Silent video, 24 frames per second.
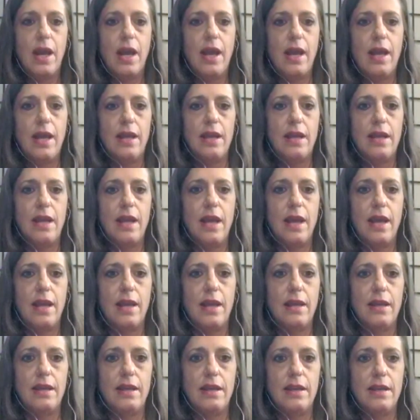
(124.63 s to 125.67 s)
And,
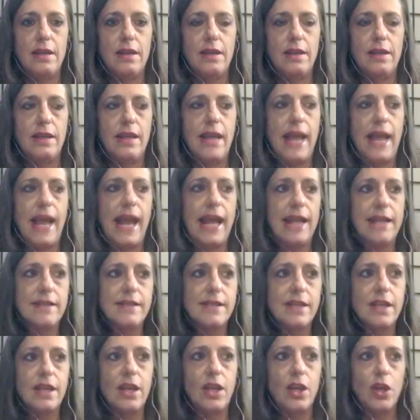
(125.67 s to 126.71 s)
and
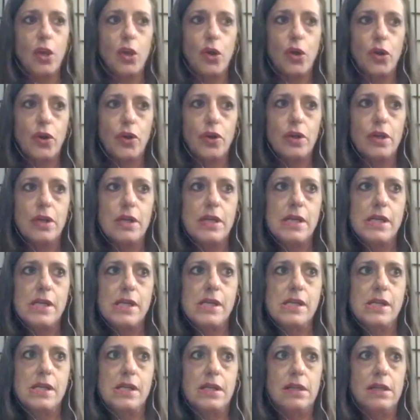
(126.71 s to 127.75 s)
enhancing your
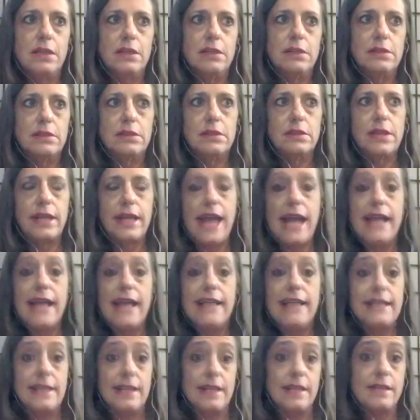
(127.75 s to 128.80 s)

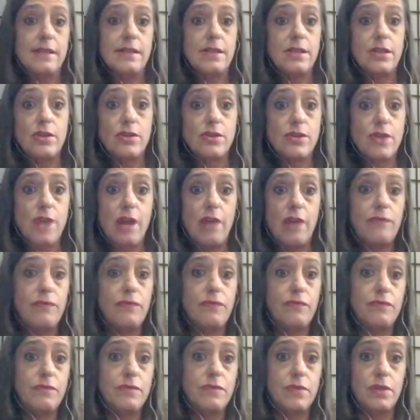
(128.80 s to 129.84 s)
connectedness to yourself,
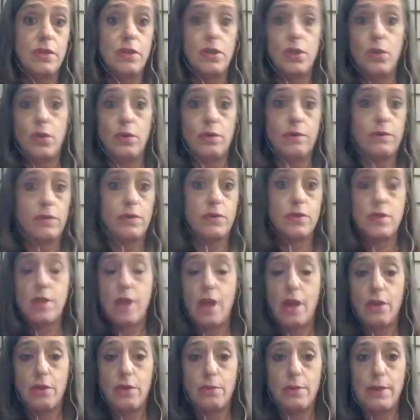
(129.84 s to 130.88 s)
to the universe, to
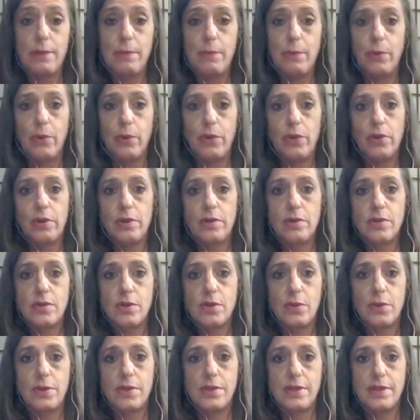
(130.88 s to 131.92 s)
other people.
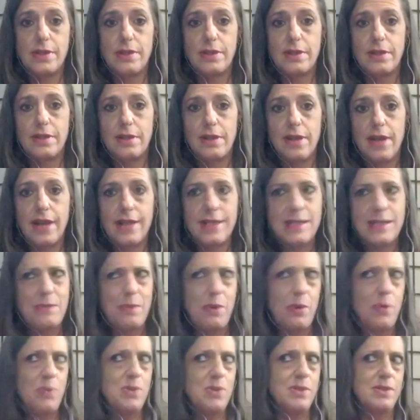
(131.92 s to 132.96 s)
So it's a, I
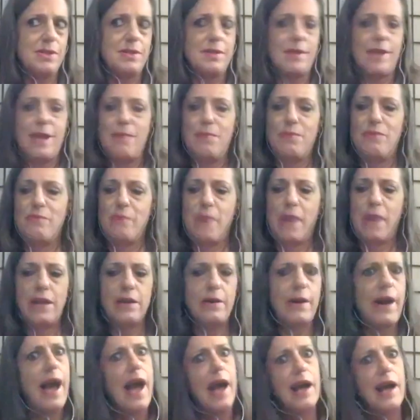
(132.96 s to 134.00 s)
suppose it's a type of
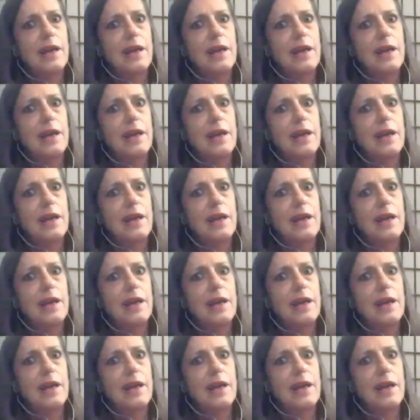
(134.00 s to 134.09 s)
biohack.